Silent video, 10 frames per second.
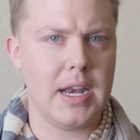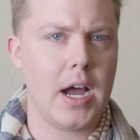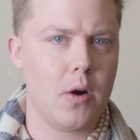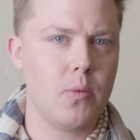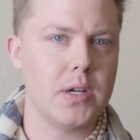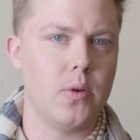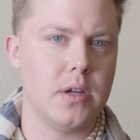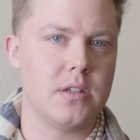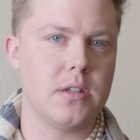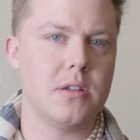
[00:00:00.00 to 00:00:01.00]
and how are we
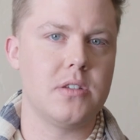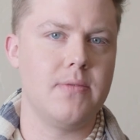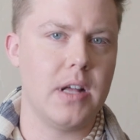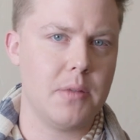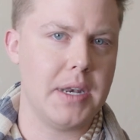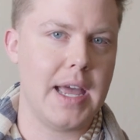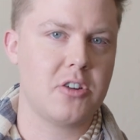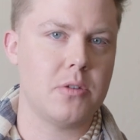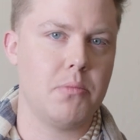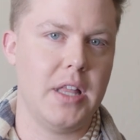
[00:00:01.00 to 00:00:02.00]
going to develop an
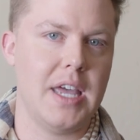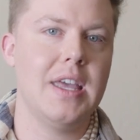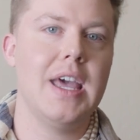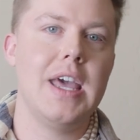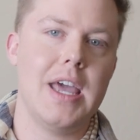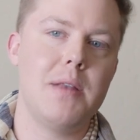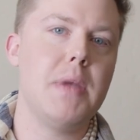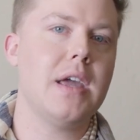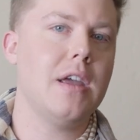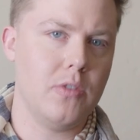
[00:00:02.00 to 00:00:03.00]
action plan in
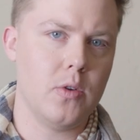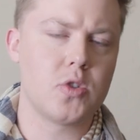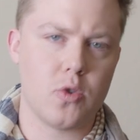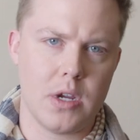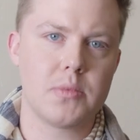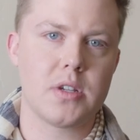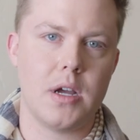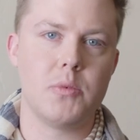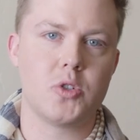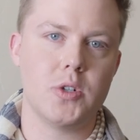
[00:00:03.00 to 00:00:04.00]
making those dreams come